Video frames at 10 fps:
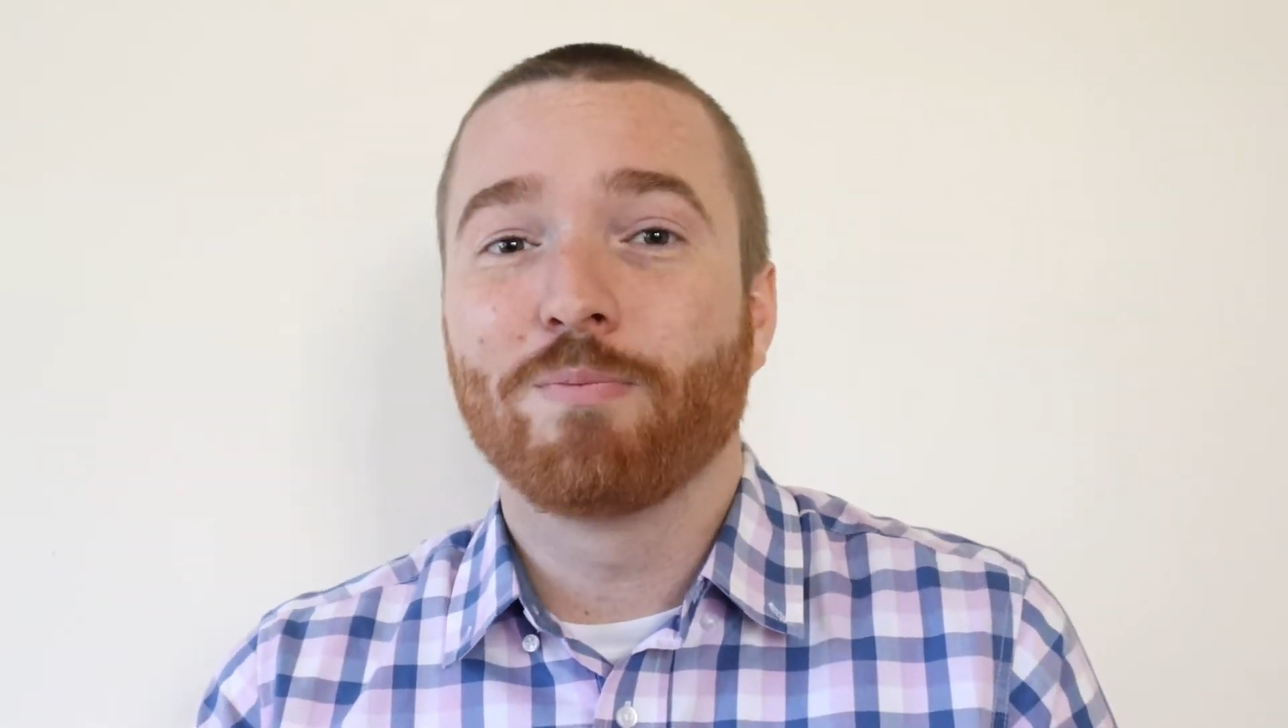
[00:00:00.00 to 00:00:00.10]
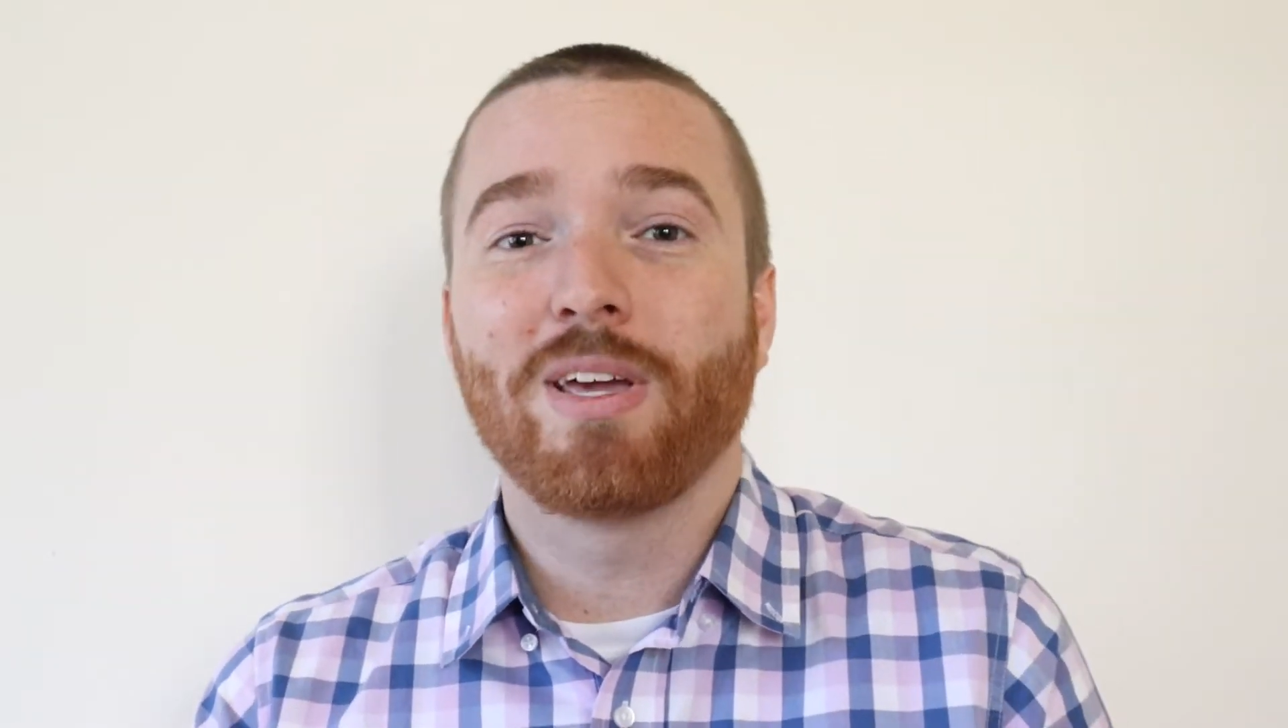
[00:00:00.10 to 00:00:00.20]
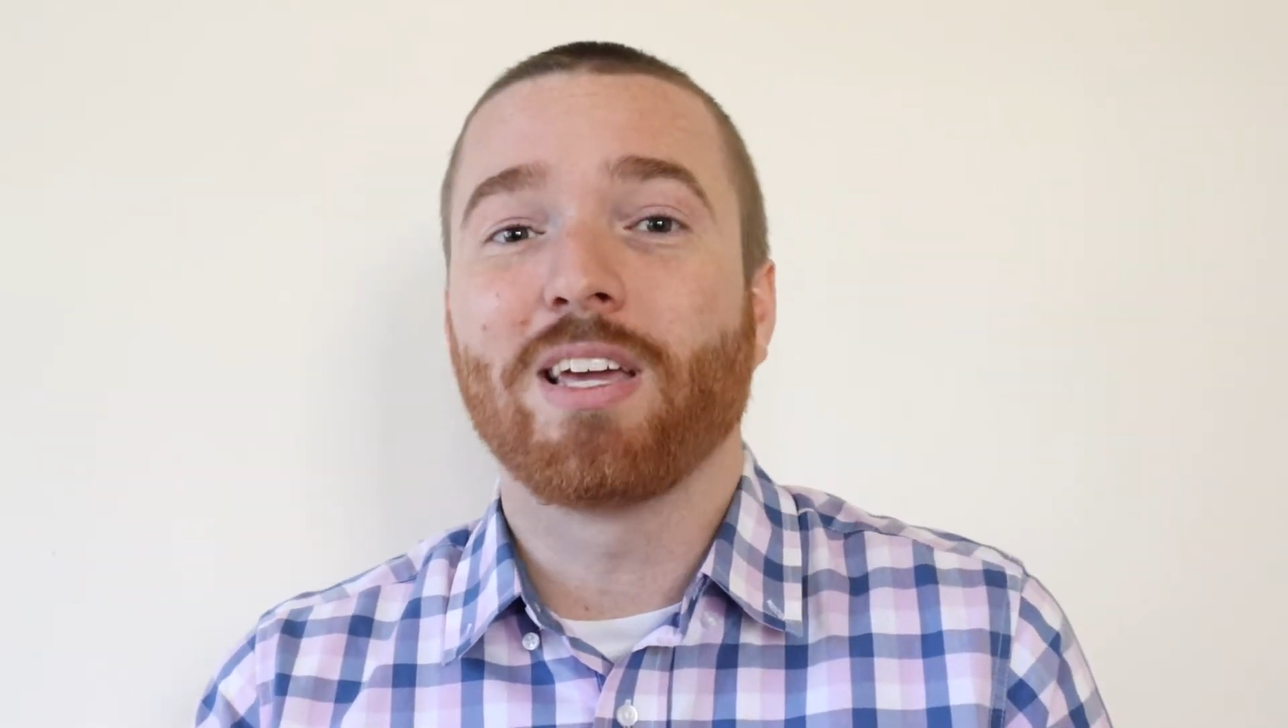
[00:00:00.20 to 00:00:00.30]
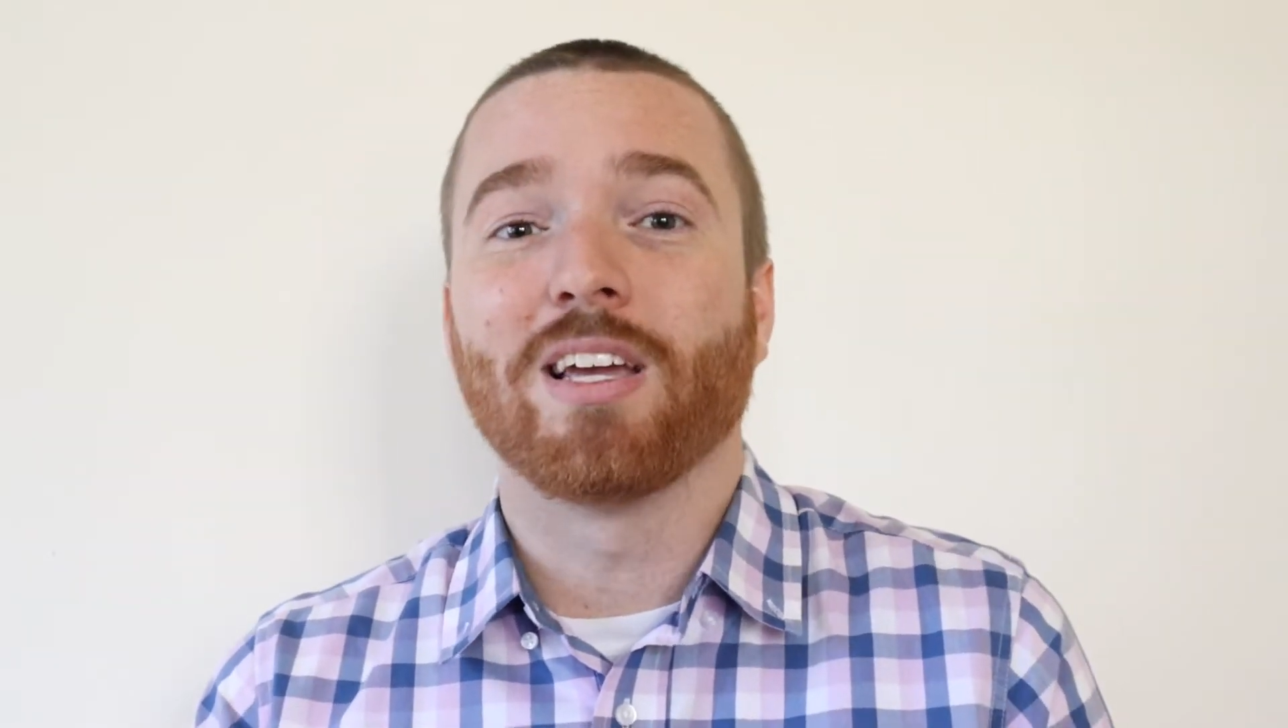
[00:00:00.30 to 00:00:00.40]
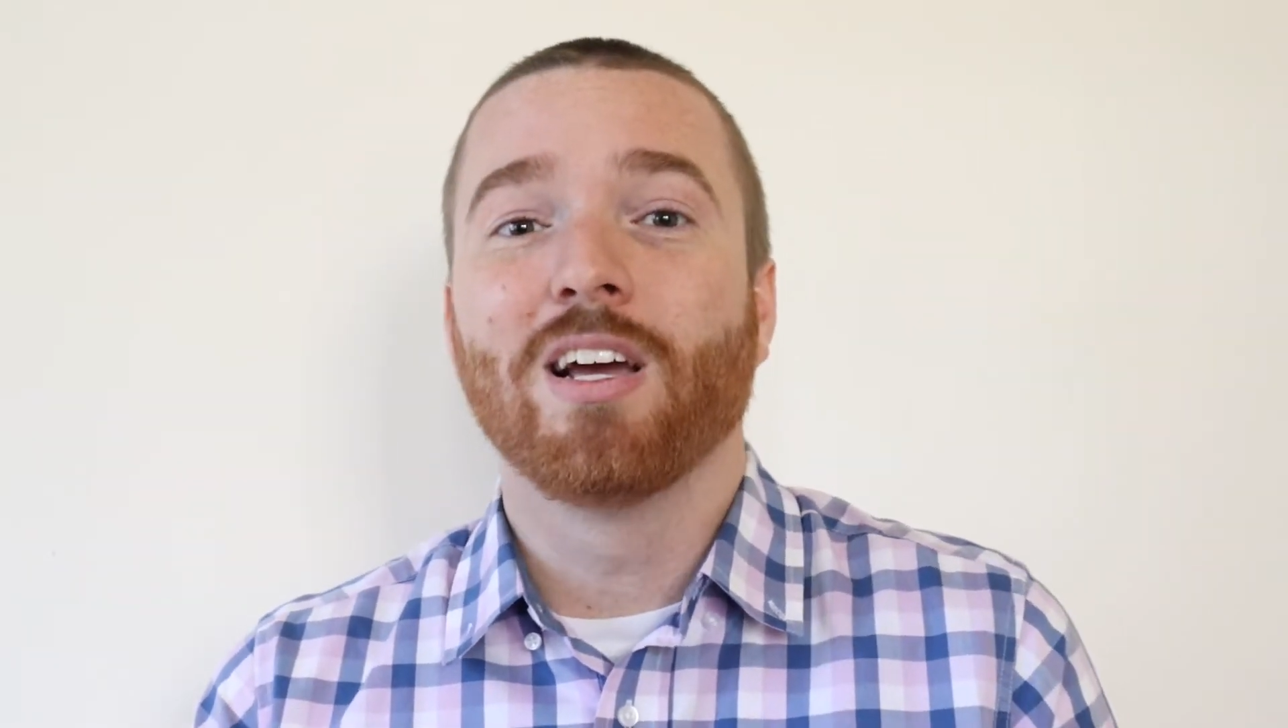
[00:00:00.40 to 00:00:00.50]

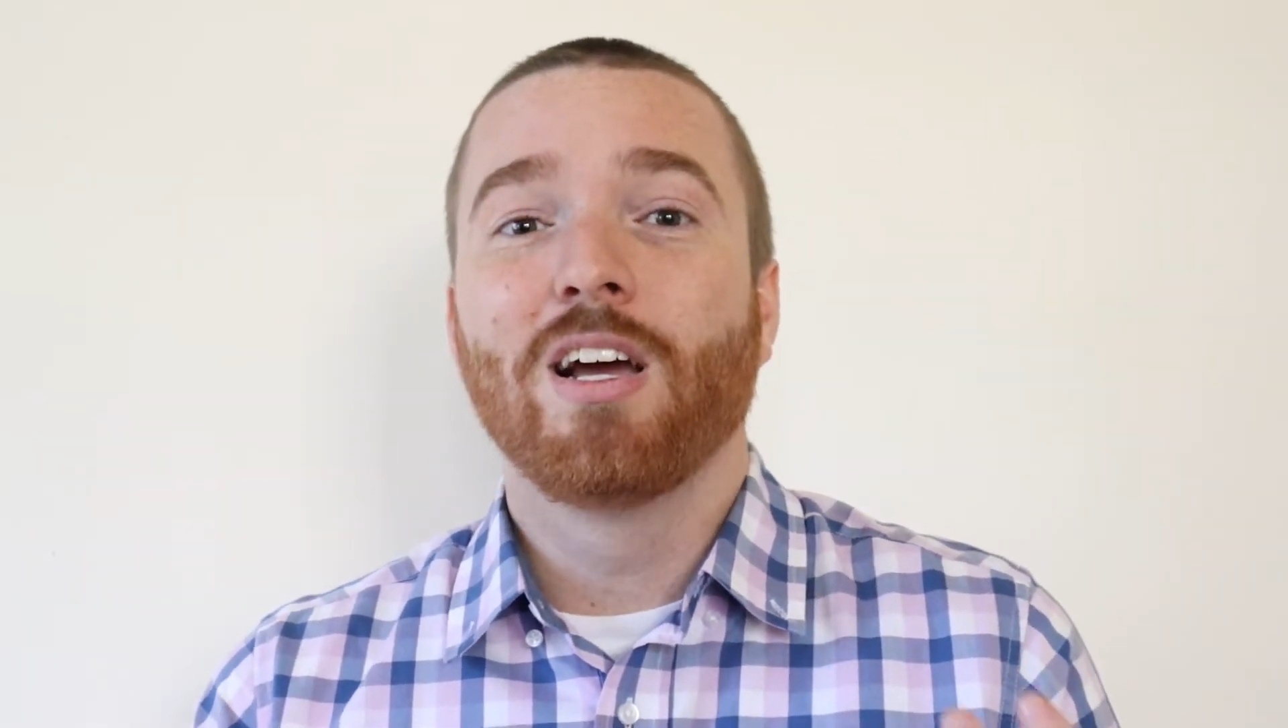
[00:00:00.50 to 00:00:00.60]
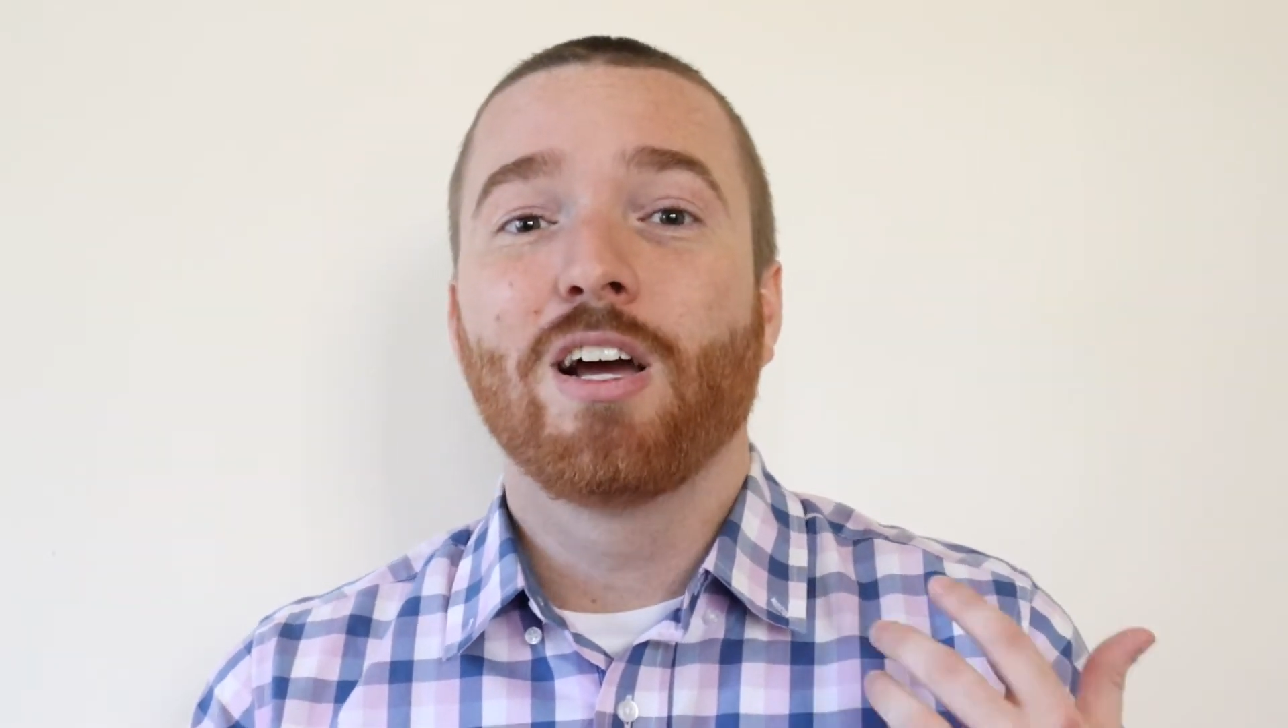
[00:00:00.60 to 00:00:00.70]
me.